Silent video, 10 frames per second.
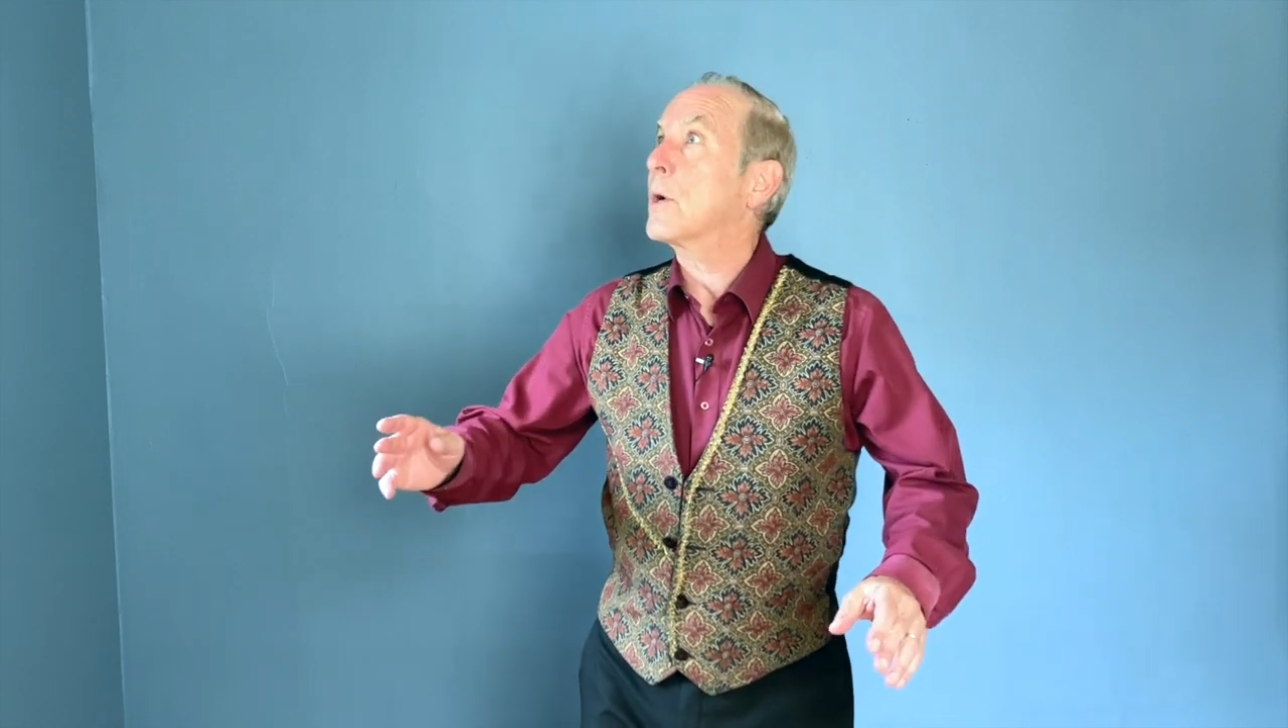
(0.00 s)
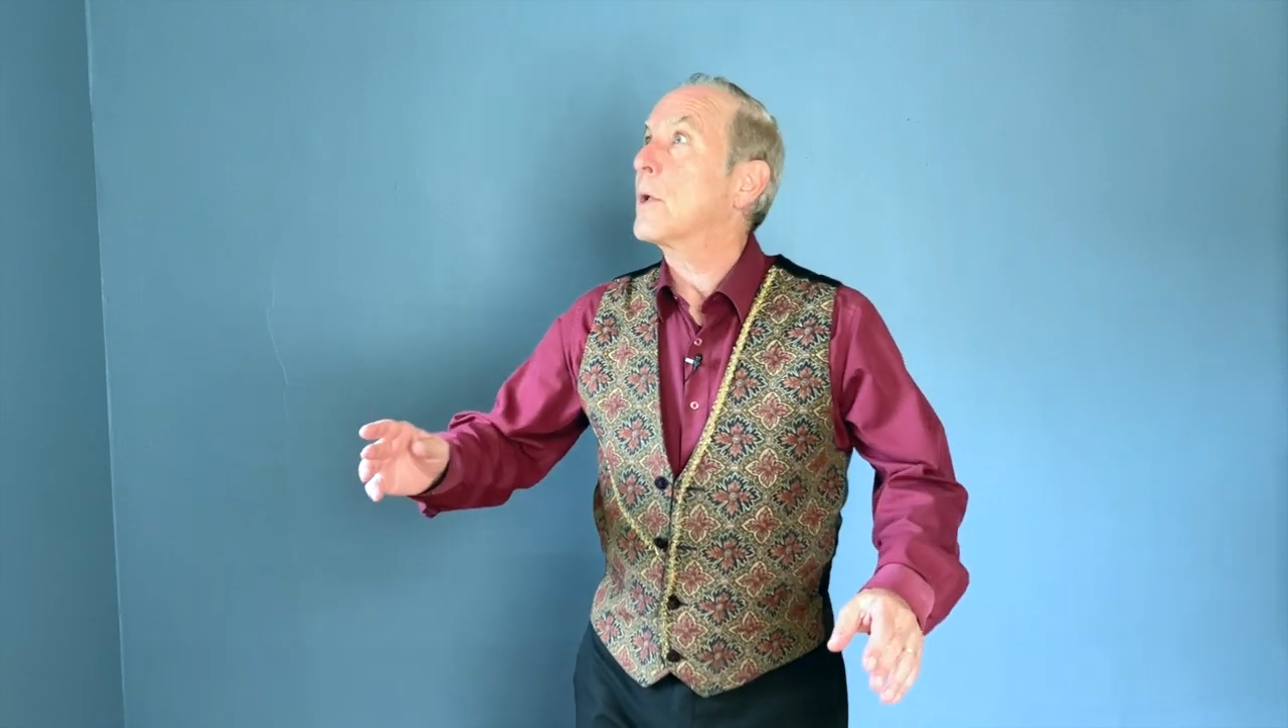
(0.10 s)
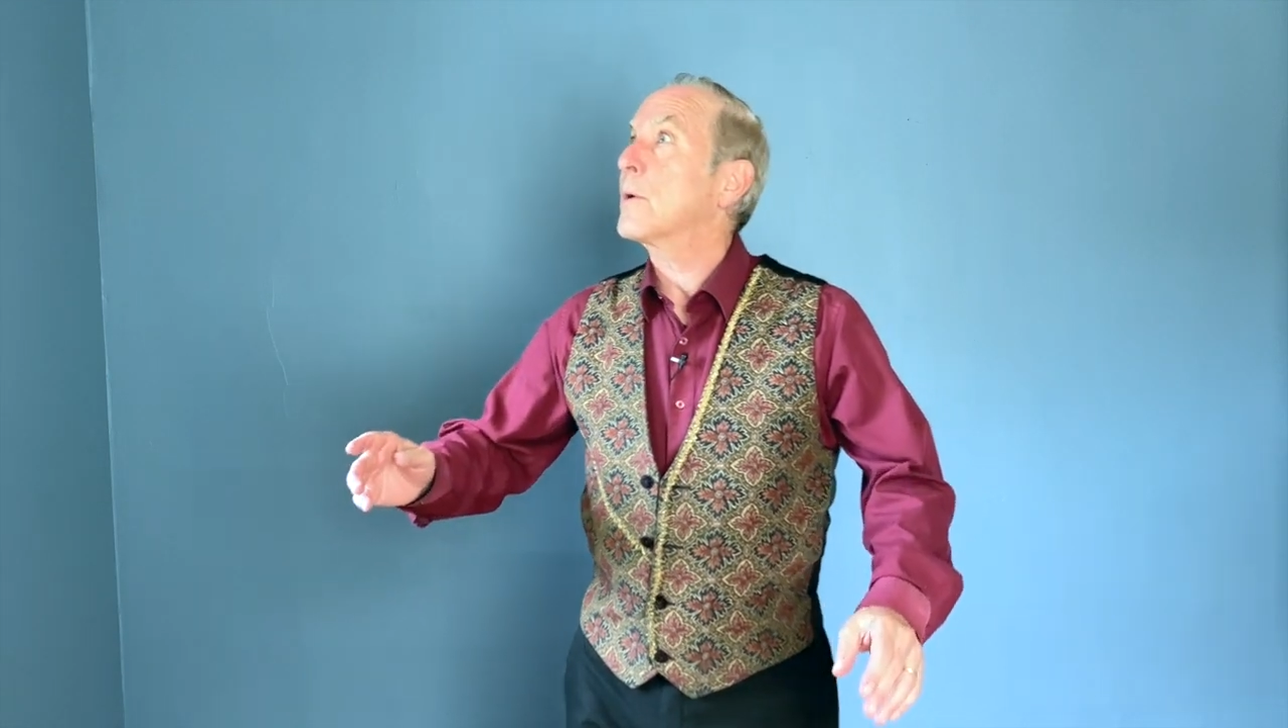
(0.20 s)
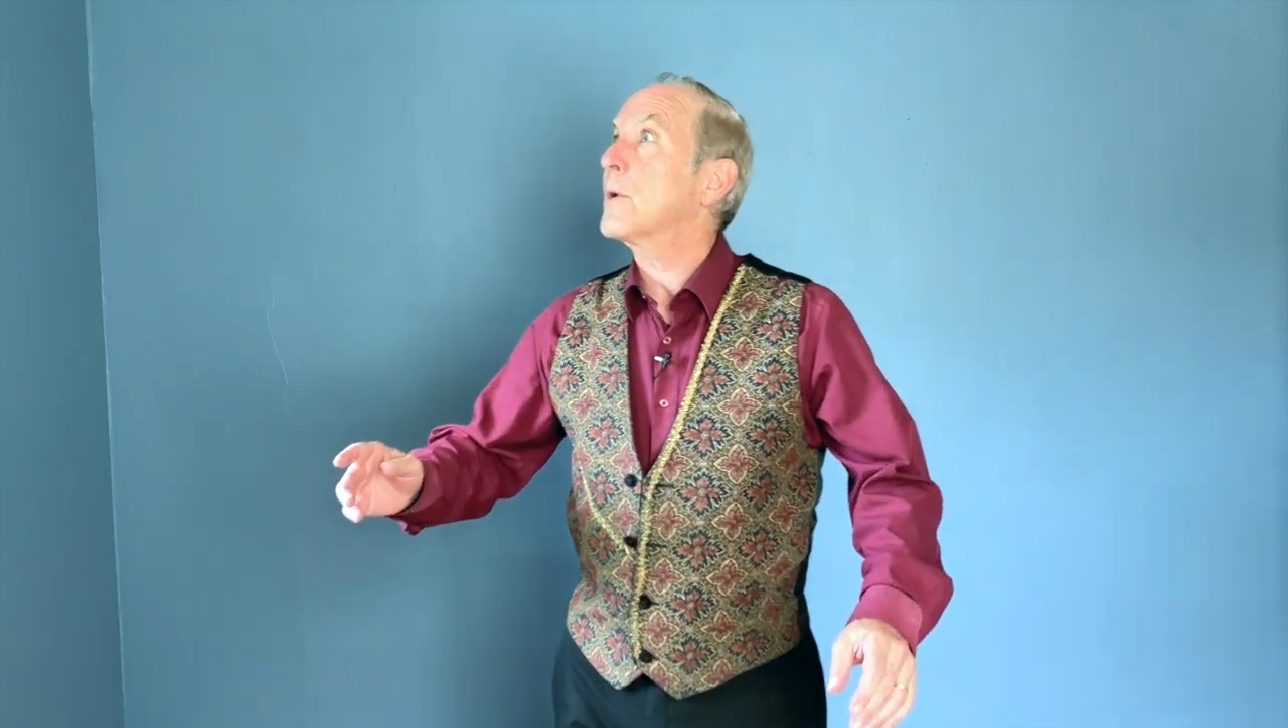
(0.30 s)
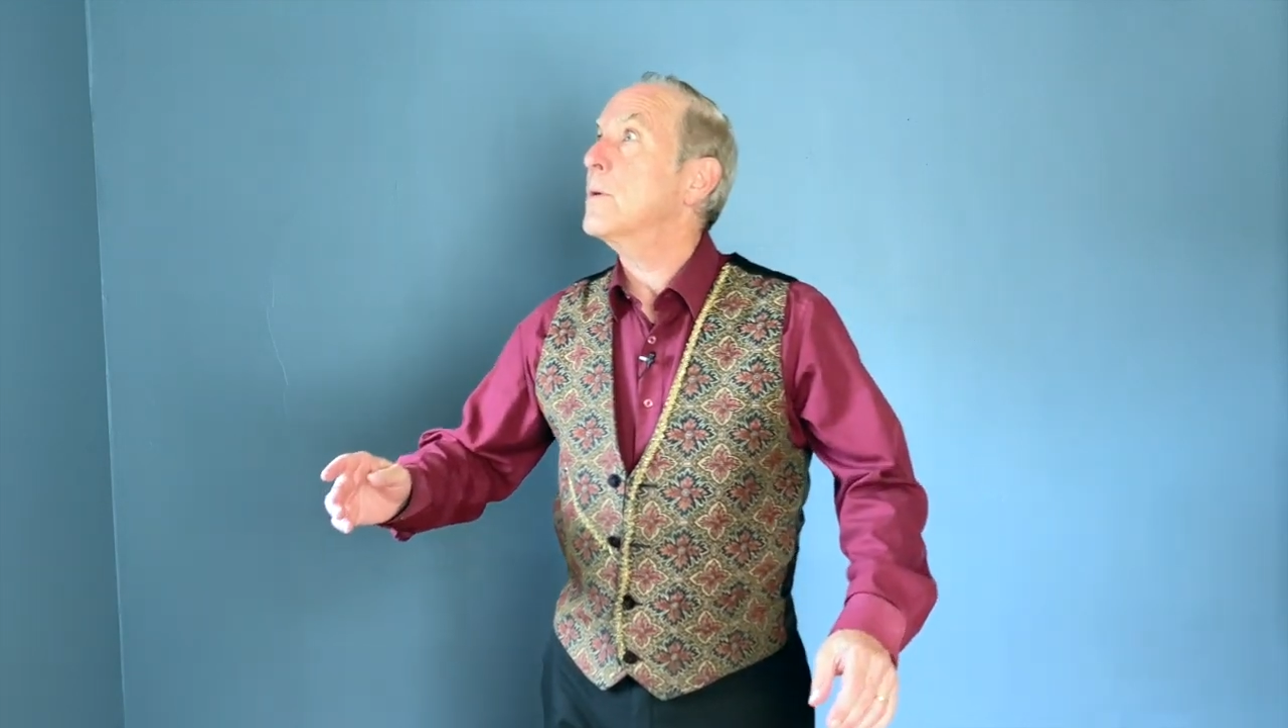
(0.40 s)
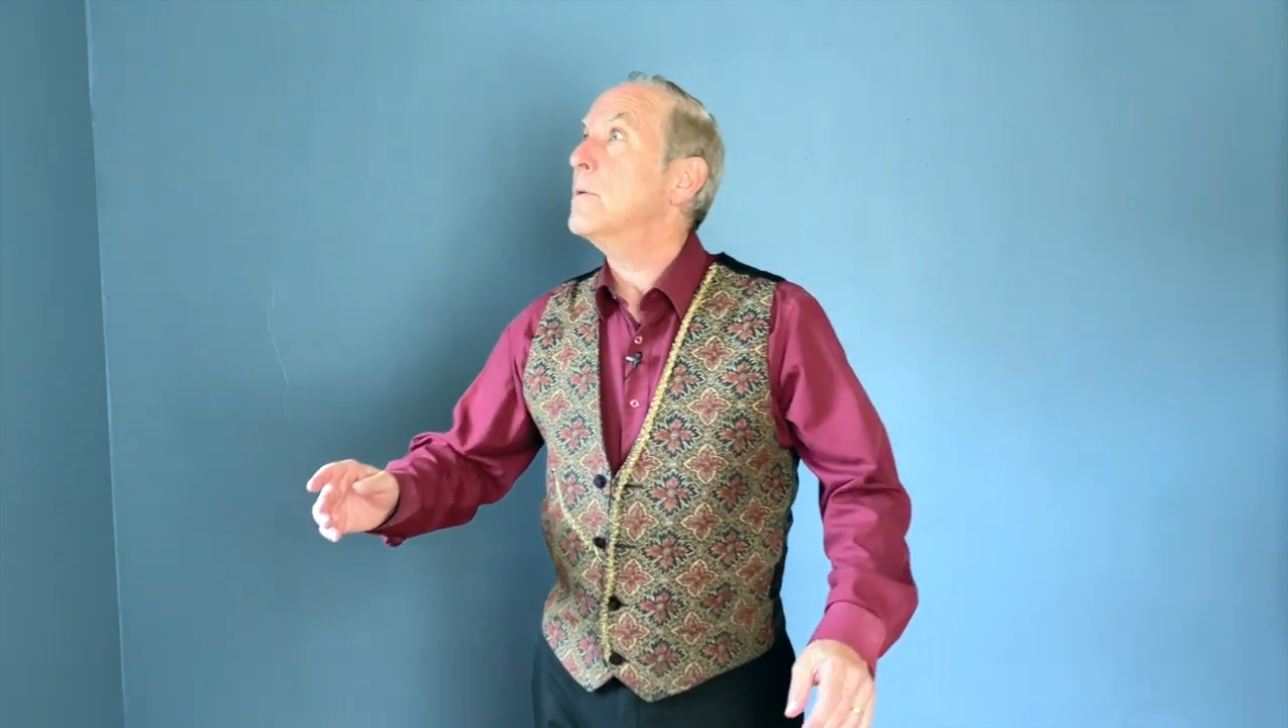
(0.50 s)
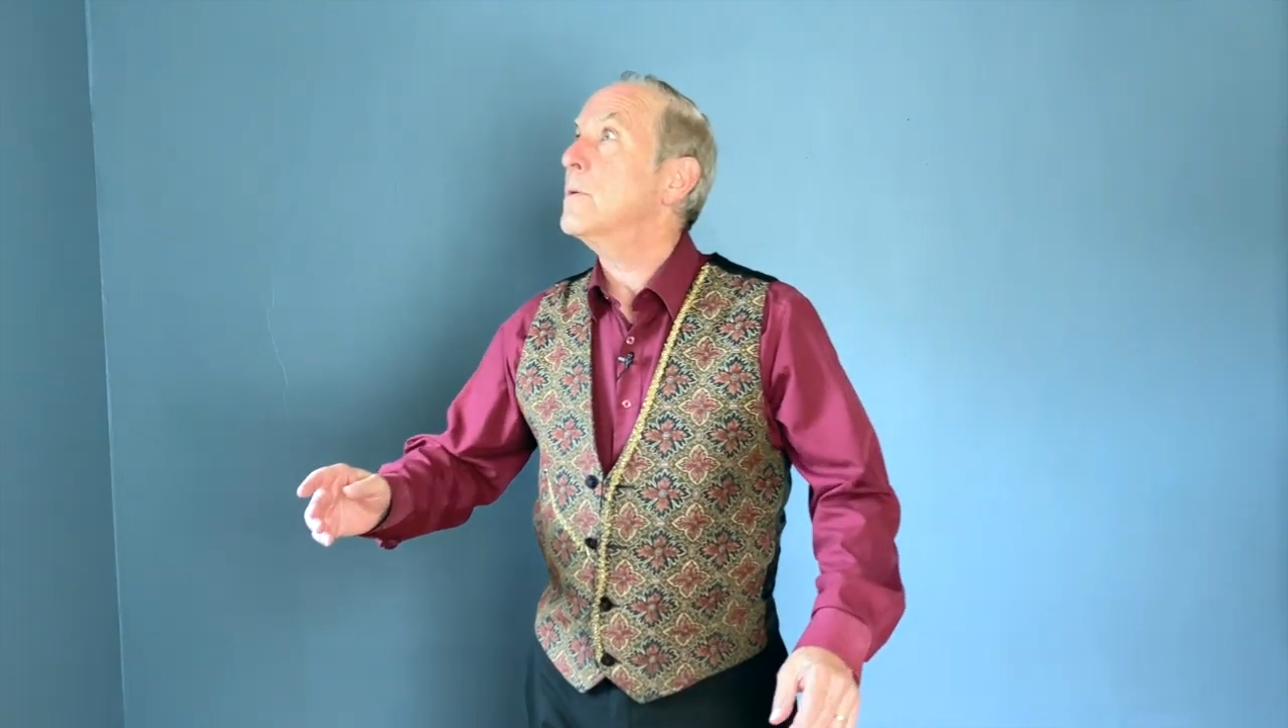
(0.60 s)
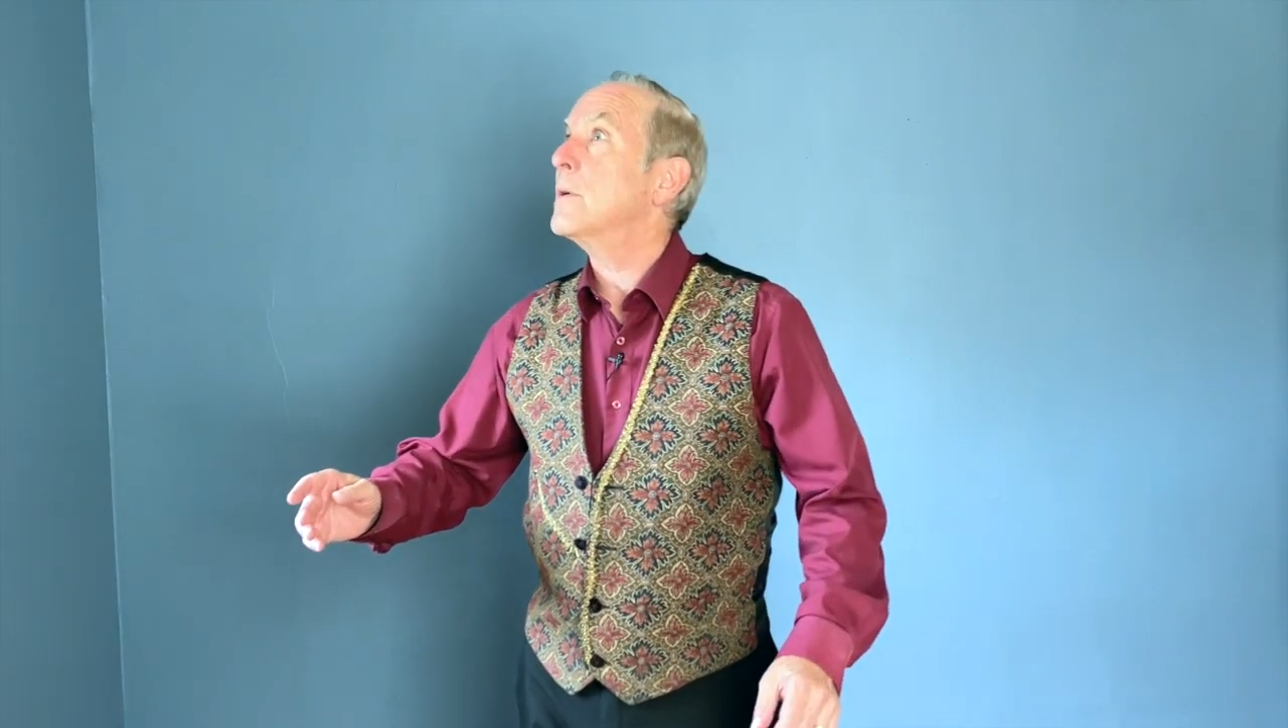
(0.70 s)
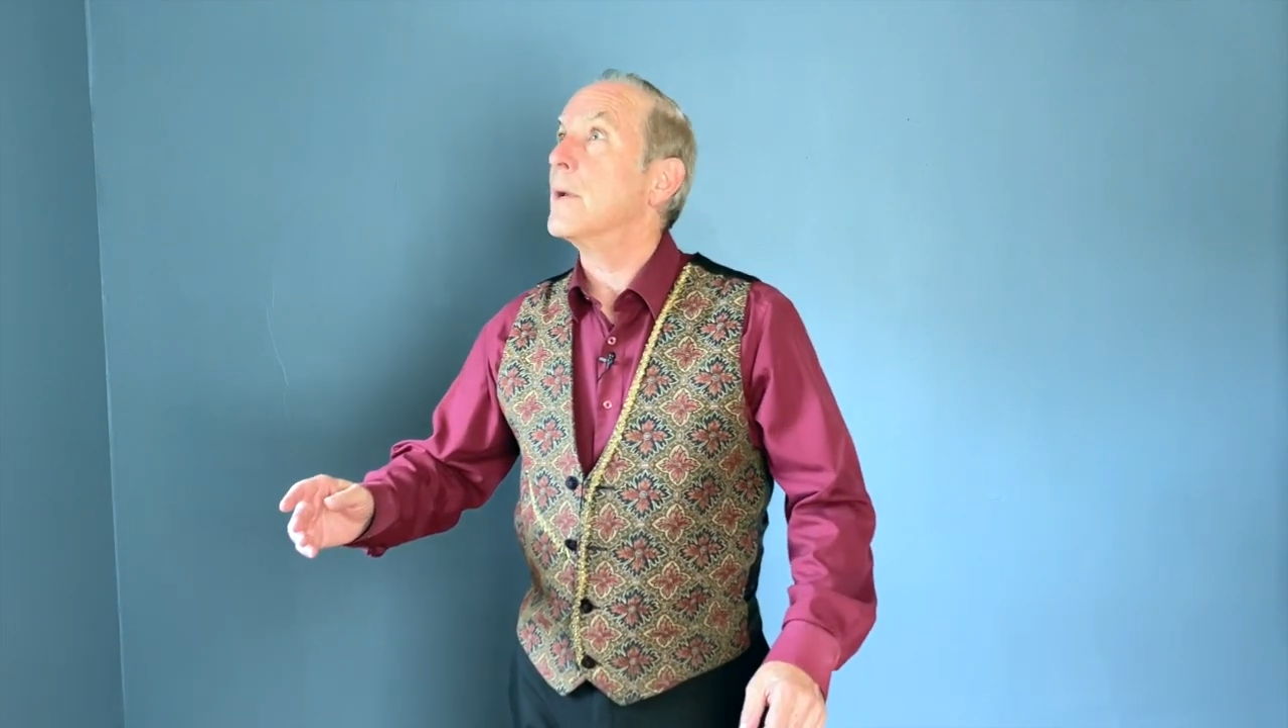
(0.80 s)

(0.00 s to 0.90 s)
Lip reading: around and